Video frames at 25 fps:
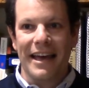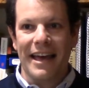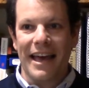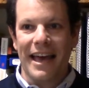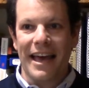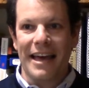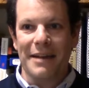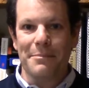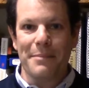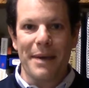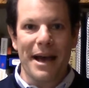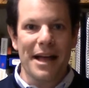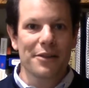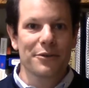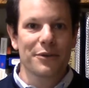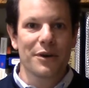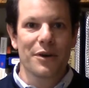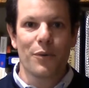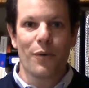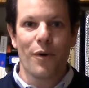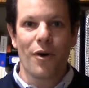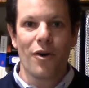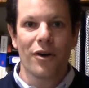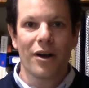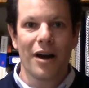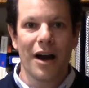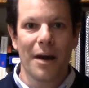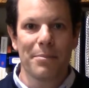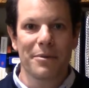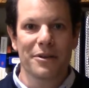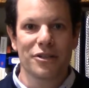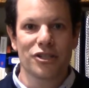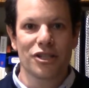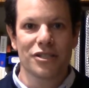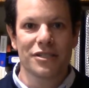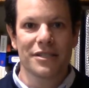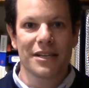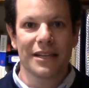And Mallory woke up and
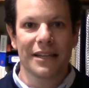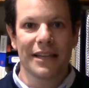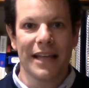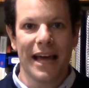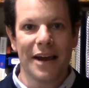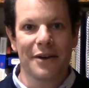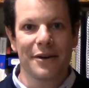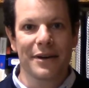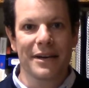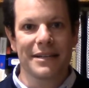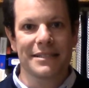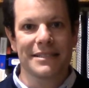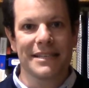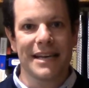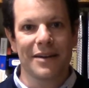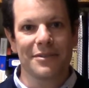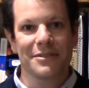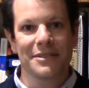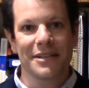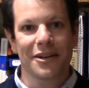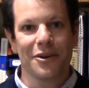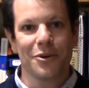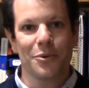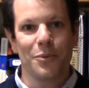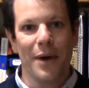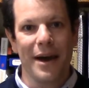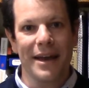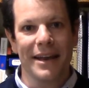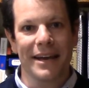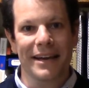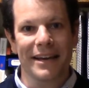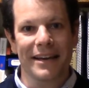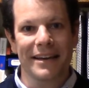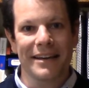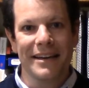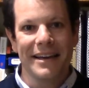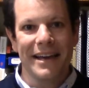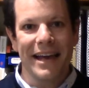she said, Larrie, it sounds like a wedding.
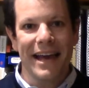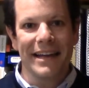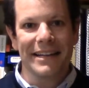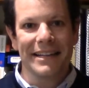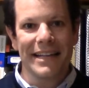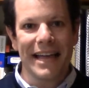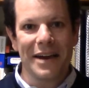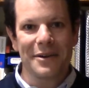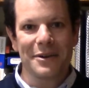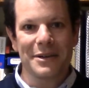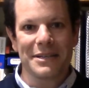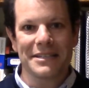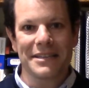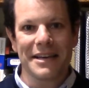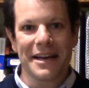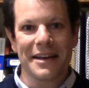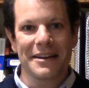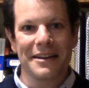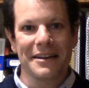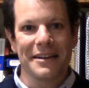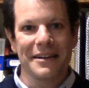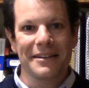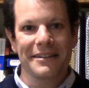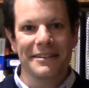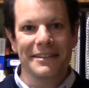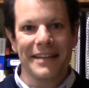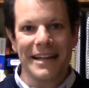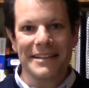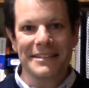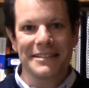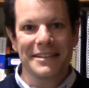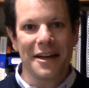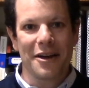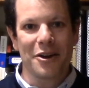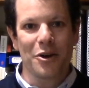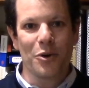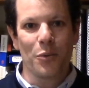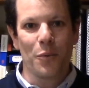And Larrie said, that's
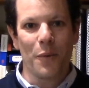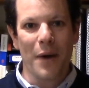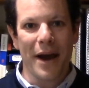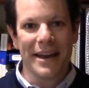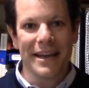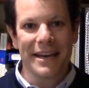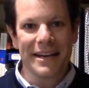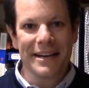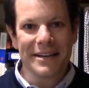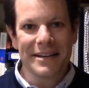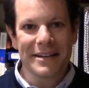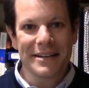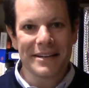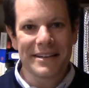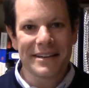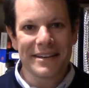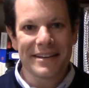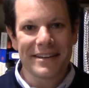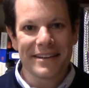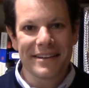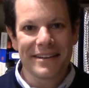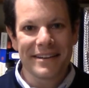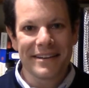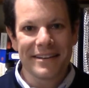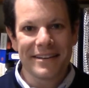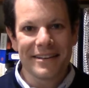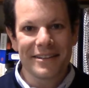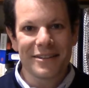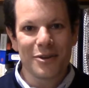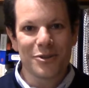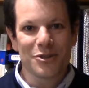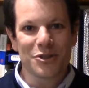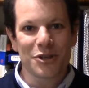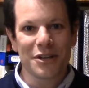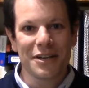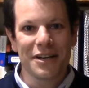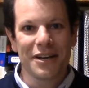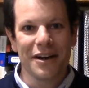not a wedding. Those
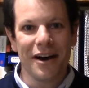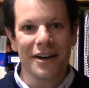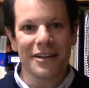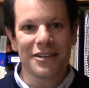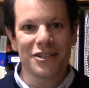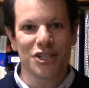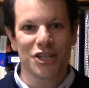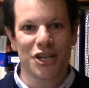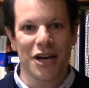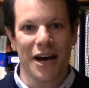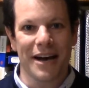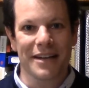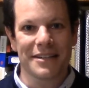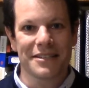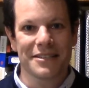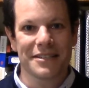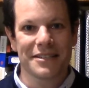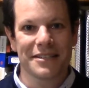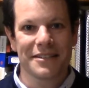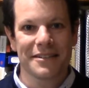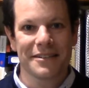are gunshots.